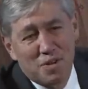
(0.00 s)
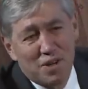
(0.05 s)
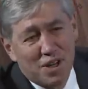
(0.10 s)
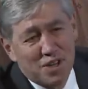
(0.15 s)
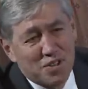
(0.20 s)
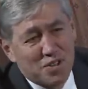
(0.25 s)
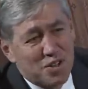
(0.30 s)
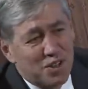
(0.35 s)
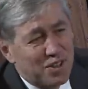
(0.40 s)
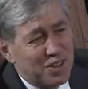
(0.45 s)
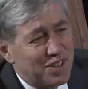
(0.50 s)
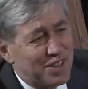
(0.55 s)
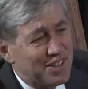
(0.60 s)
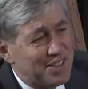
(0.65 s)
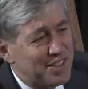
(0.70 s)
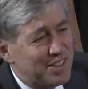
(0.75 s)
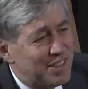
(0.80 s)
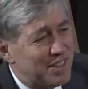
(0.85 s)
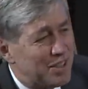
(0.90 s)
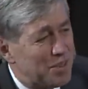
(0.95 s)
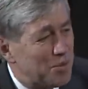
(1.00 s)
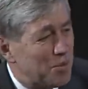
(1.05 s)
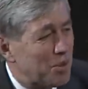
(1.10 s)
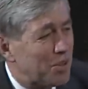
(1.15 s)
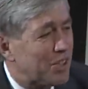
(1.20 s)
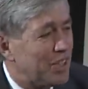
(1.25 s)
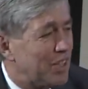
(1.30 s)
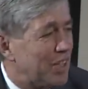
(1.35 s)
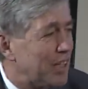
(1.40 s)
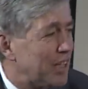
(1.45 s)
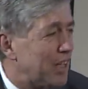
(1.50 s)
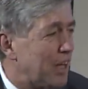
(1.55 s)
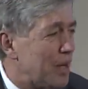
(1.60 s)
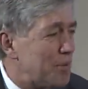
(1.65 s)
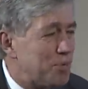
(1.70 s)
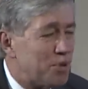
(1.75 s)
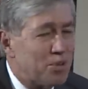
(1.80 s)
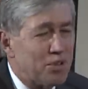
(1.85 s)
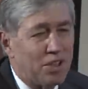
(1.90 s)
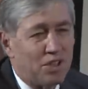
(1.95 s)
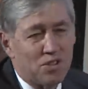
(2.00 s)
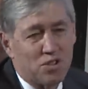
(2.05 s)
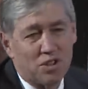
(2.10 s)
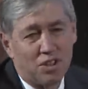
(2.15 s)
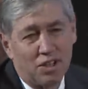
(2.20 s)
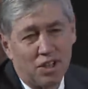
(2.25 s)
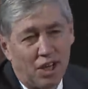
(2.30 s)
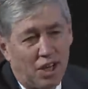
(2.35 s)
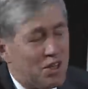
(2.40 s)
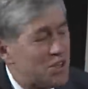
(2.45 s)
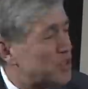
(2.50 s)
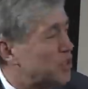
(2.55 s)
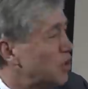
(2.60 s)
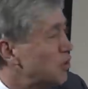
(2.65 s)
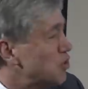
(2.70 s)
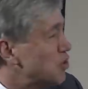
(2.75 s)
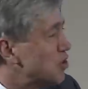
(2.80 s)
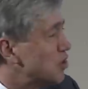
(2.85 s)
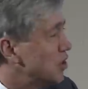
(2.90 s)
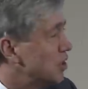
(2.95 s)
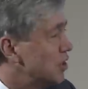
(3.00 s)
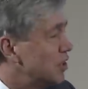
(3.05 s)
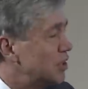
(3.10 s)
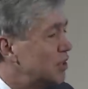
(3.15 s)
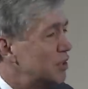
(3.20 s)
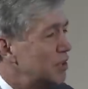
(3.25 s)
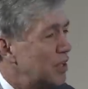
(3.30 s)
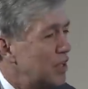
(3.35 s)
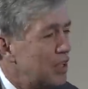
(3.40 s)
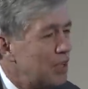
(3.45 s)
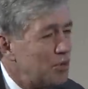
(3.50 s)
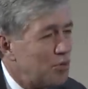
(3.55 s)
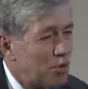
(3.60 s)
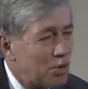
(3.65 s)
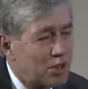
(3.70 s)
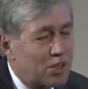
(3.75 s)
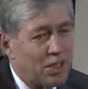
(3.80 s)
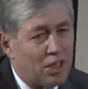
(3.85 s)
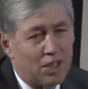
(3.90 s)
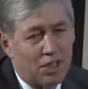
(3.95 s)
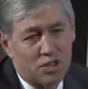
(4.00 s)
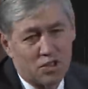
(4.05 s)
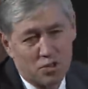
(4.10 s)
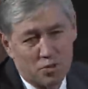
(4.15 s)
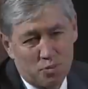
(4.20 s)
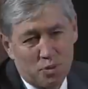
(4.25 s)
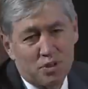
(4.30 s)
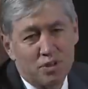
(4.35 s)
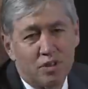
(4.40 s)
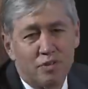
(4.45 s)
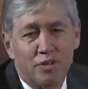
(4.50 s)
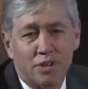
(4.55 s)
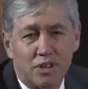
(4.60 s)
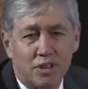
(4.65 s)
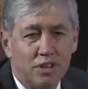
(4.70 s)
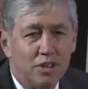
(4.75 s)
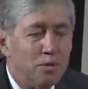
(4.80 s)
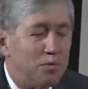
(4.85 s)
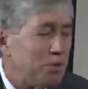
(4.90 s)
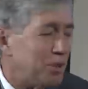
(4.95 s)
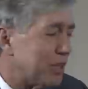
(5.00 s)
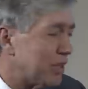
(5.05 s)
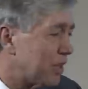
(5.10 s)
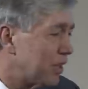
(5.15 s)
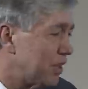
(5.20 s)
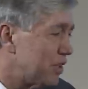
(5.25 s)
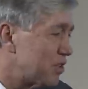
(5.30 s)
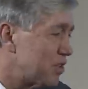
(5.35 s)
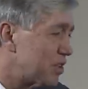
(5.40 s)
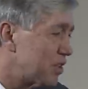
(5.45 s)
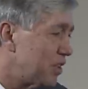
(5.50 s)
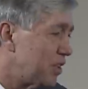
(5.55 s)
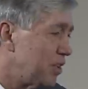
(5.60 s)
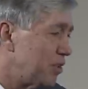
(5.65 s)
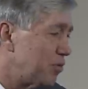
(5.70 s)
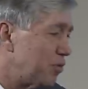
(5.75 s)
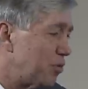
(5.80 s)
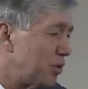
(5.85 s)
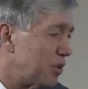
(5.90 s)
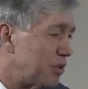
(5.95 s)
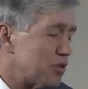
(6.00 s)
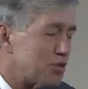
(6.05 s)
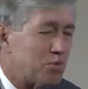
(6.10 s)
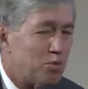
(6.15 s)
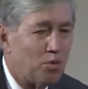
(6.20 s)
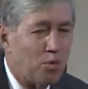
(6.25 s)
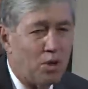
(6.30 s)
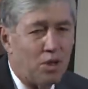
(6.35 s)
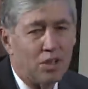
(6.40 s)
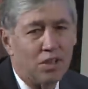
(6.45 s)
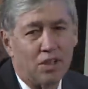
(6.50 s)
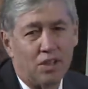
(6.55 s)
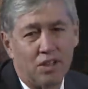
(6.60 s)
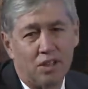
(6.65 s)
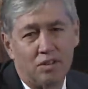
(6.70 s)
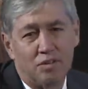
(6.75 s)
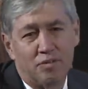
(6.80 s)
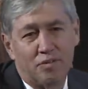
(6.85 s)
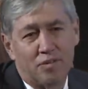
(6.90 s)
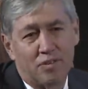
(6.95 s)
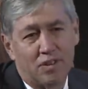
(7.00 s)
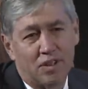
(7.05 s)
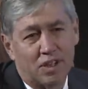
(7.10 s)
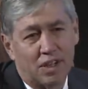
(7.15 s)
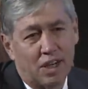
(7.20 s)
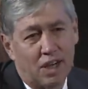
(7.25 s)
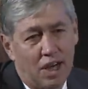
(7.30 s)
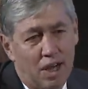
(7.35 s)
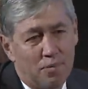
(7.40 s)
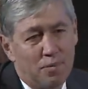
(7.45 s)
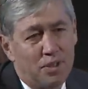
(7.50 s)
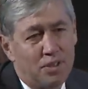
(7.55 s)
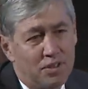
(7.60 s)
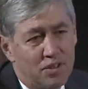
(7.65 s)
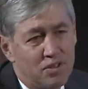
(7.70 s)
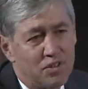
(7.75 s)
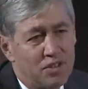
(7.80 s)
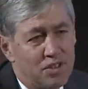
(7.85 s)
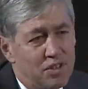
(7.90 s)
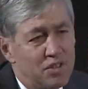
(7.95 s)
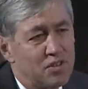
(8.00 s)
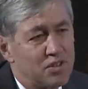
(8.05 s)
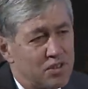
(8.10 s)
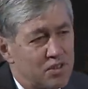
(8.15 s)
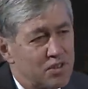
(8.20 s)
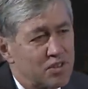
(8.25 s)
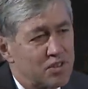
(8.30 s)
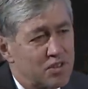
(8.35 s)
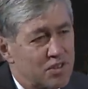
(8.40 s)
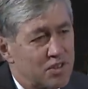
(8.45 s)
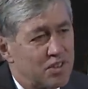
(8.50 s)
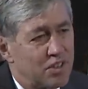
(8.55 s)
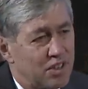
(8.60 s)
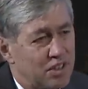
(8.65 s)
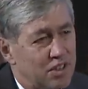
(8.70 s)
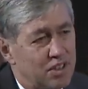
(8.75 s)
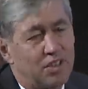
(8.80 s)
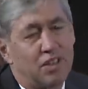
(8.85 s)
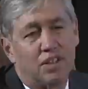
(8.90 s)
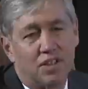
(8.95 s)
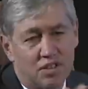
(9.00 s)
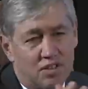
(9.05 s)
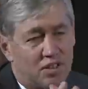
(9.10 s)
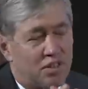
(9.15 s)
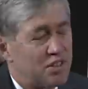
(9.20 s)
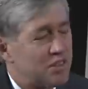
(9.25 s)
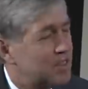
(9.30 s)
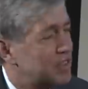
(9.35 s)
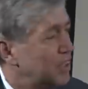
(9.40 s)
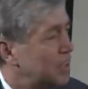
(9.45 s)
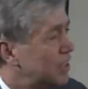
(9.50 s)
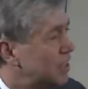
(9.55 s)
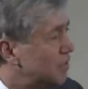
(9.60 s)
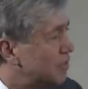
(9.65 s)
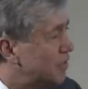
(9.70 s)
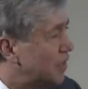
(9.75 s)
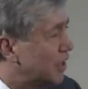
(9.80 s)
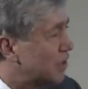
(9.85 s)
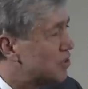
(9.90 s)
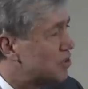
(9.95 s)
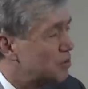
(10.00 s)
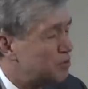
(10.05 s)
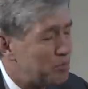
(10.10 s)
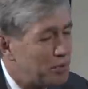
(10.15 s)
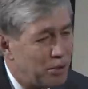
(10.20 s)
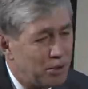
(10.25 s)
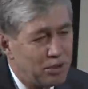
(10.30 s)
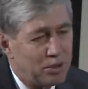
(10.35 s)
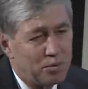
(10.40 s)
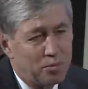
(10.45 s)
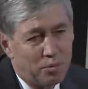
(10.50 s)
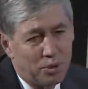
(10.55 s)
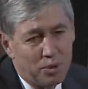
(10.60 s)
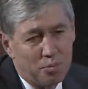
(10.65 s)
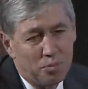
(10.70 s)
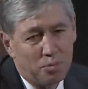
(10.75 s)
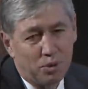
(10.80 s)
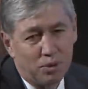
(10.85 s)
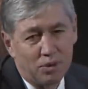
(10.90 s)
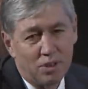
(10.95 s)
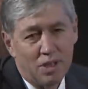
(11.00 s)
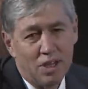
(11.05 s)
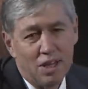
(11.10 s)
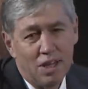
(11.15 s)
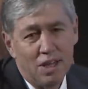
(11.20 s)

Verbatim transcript: when I started uh, working on hypertension, I chose to uh, work on it specifically because it was one of the common diseases that, as I said, affects a billion people.